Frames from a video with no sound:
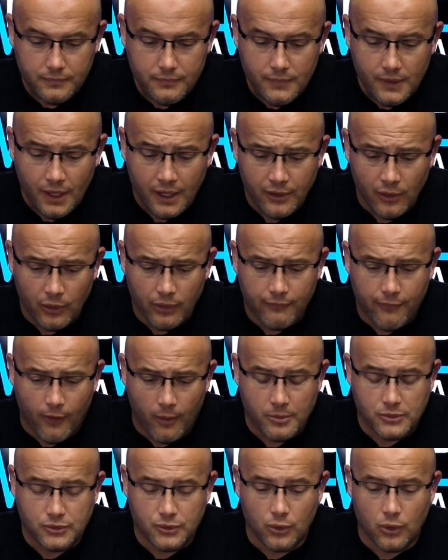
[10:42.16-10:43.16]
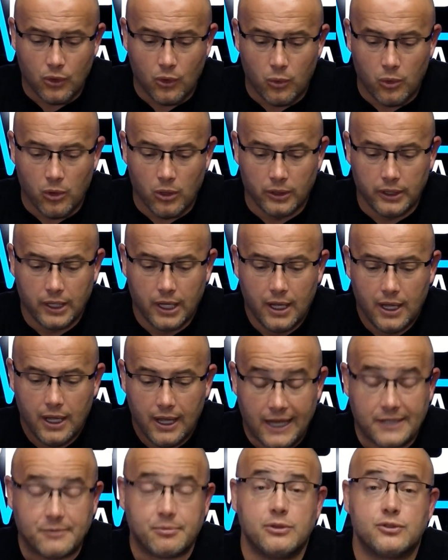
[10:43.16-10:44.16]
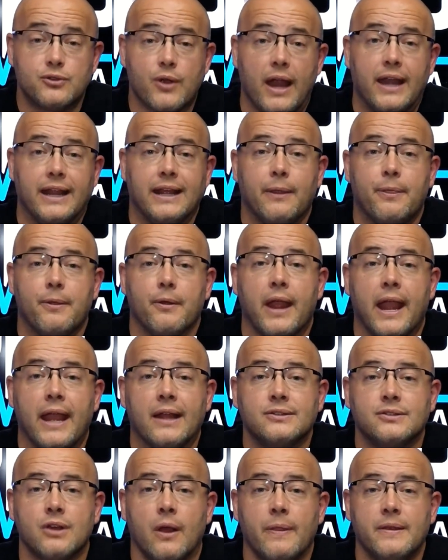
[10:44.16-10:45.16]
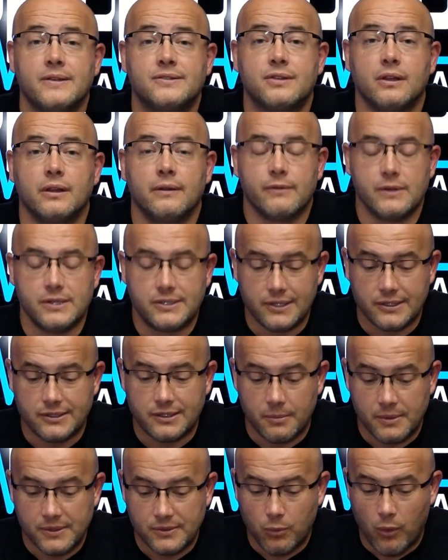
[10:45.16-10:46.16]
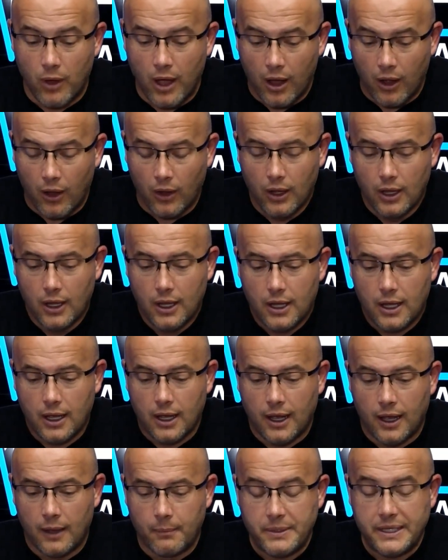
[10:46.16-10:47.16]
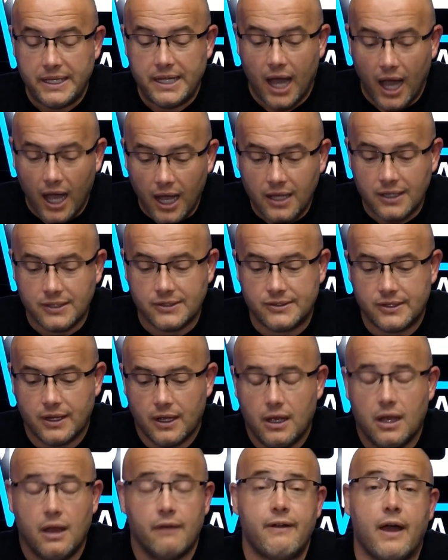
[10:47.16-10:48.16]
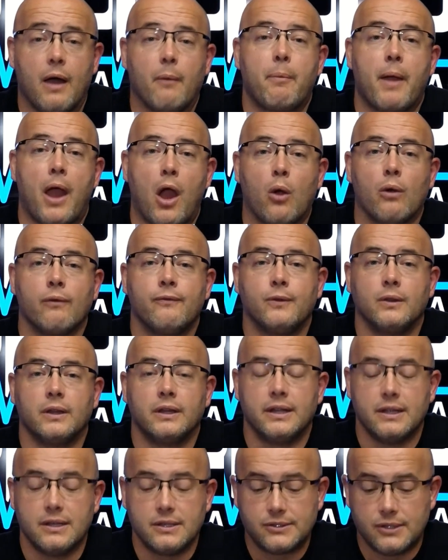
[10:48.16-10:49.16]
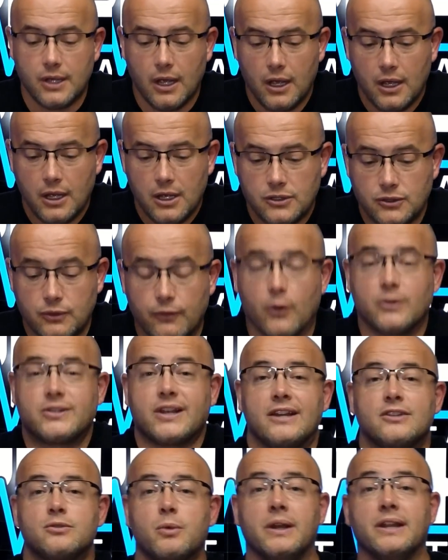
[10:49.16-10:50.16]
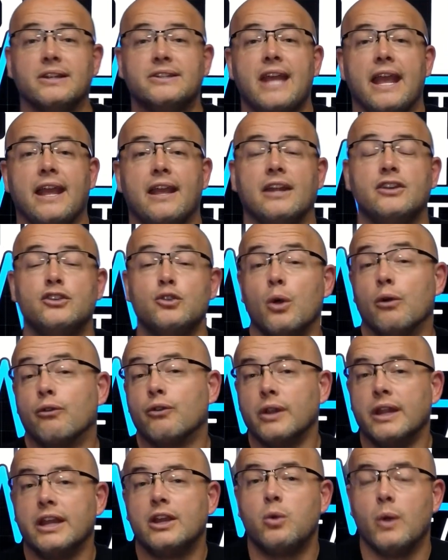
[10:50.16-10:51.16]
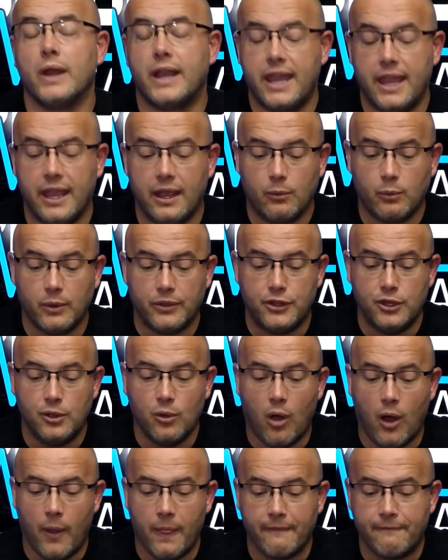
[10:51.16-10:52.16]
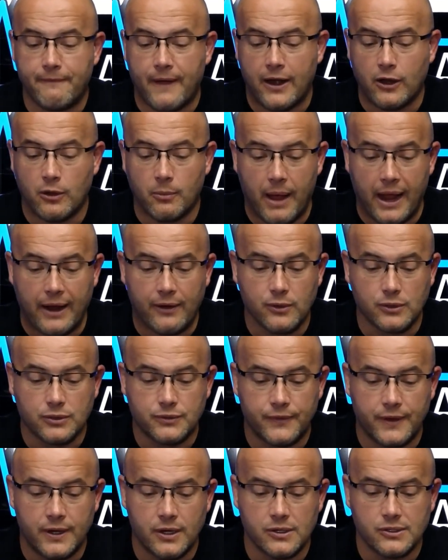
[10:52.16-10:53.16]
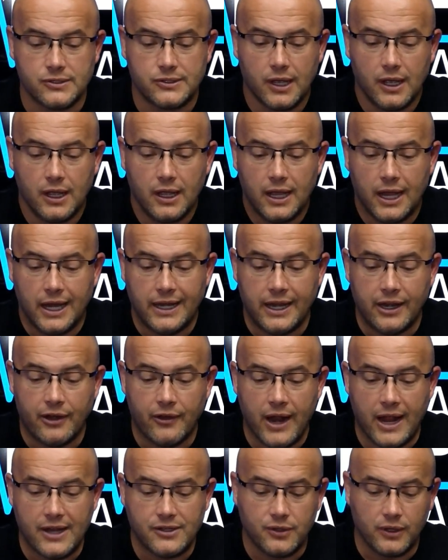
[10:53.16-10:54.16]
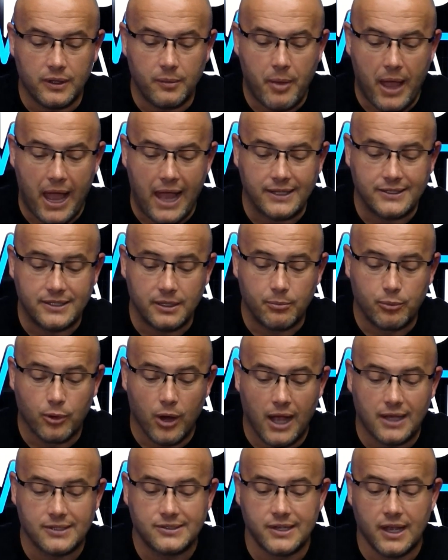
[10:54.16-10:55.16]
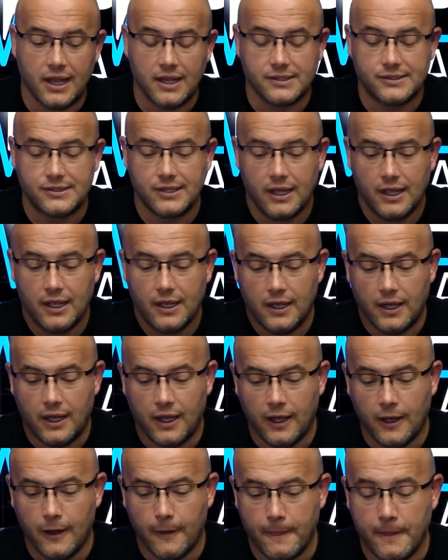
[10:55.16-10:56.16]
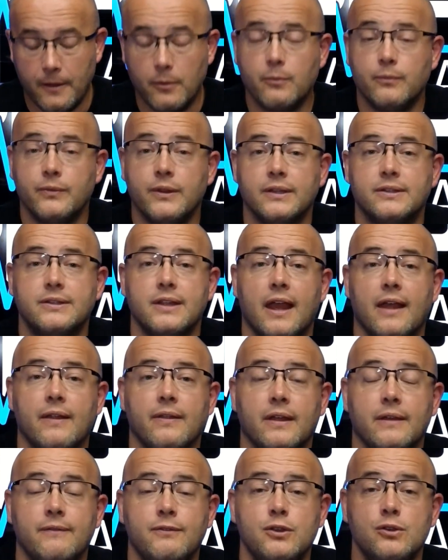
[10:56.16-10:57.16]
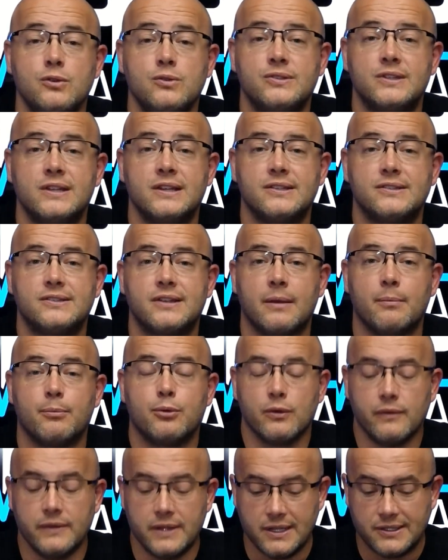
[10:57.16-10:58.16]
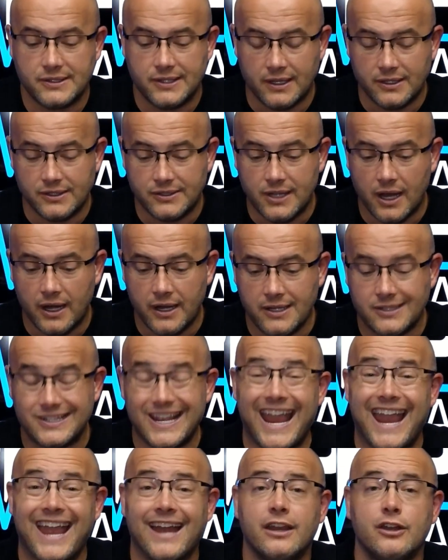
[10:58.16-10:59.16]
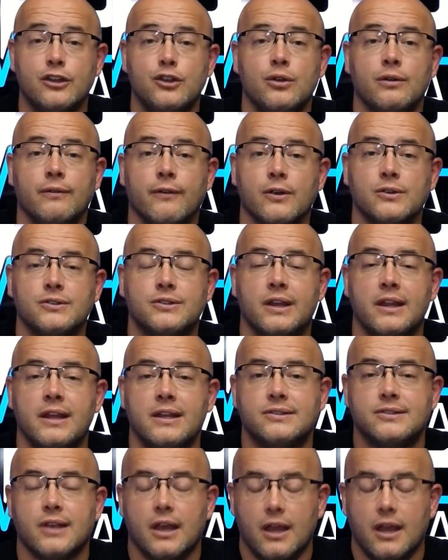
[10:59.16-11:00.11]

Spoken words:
I know the pharmaceutical world has been trying to get their hands on this delivery system as well, because of how powerful it is. So, folks, I just wanted to take and do a really quick hit with you on the Phyto Microspheres, an internationally patented process that they've used this and proven this in studies and in universities